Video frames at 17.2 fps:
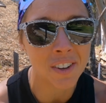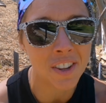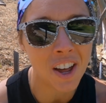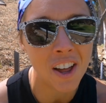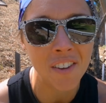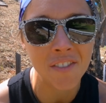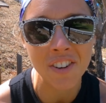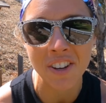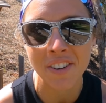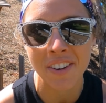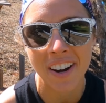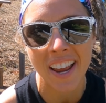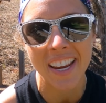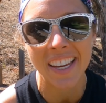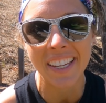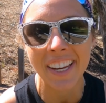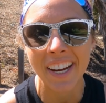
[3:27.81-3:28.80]
with all of you and
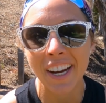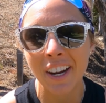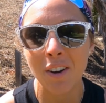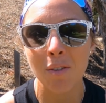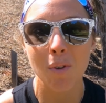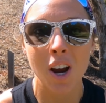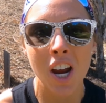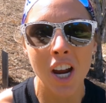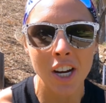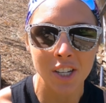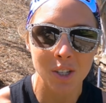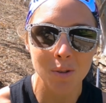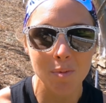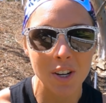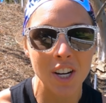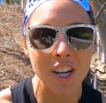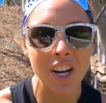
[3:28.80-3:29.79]
I can't wait
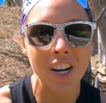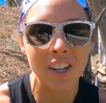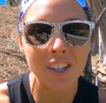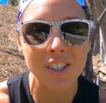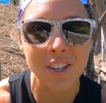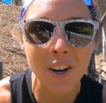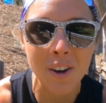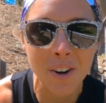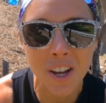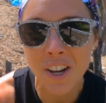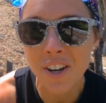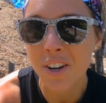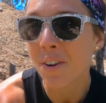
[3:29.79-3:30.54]
to be in Arizona